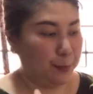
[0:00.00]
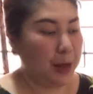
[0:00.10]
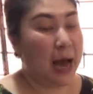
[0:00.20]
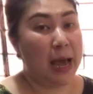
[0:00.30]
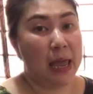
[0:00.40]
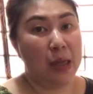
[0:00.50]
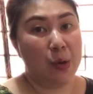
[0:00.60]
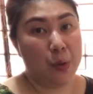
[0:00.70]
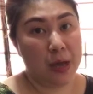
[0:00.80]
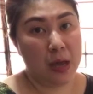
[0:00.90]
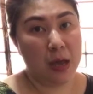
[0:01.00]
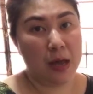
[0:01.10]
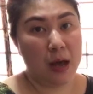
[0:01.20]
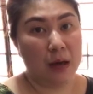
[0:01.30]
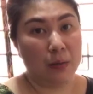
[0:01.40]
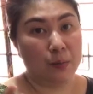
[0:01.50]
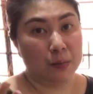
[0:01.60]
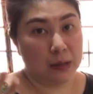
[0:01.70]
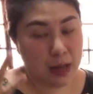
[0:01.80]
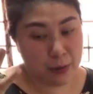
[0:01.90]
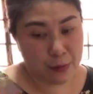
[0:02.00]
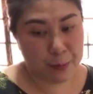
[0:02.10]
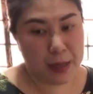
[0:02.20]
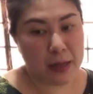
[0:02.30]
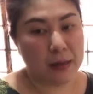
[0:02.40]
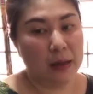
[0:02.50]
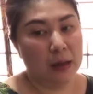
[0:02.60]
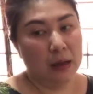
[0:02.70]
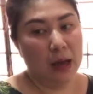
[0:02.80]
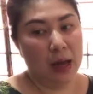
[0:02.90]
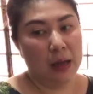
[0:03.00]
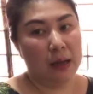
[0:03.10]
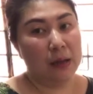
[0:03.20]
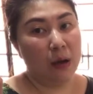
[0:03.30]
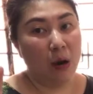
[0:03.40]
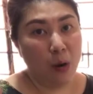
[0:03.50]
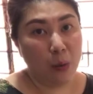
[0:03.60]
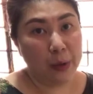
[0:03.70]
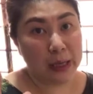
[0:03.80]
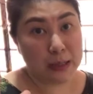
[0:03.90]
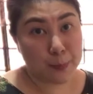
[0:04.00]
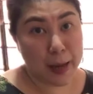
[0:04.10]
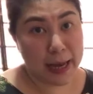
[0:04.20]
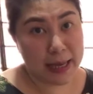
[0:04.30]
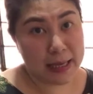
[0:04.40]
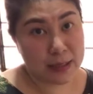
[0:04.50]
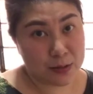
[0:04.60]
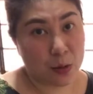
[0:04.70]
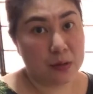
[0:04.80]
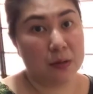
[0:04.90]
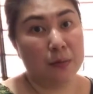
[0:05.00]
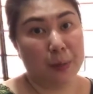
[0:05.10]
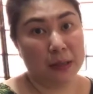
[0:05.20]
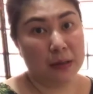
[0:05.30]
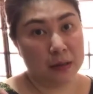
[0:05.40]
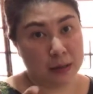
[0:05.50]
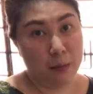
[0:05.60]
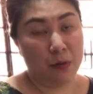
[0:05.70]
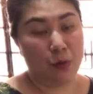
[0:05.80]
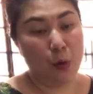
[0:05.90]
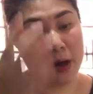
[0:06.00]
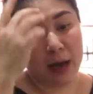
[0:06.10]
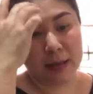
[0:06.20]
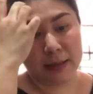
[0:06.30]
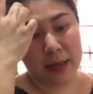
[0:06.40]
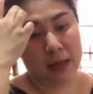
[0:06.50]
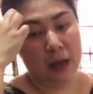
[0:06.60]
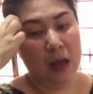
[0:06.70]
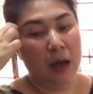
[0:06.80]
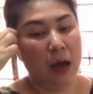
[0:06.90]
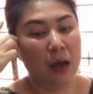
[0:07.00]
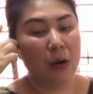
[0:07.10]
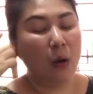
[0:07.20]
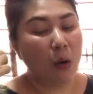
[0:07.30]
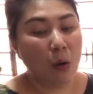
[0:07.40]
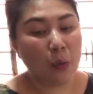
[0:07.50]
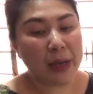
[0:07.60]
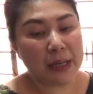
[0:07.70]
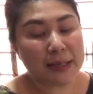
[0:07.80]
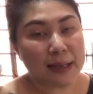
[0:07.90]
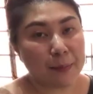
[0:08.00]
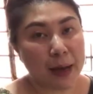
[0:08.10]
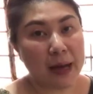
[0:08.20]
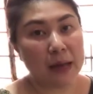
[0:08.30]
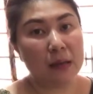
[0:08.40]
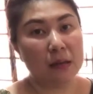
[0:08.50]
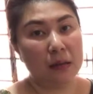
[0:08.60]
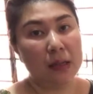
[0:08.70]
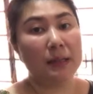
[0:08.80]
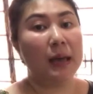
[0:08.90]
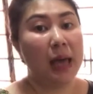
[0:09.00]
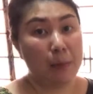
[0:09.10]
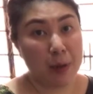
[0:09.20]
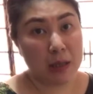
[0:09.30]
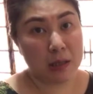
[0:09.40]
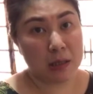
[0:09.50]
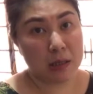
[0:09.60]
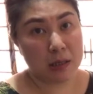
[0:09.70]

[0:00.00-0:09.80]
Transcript: pie. Okay, I repeat, I always buy salted butter. Some of you are asking. I always buy, it's a habit.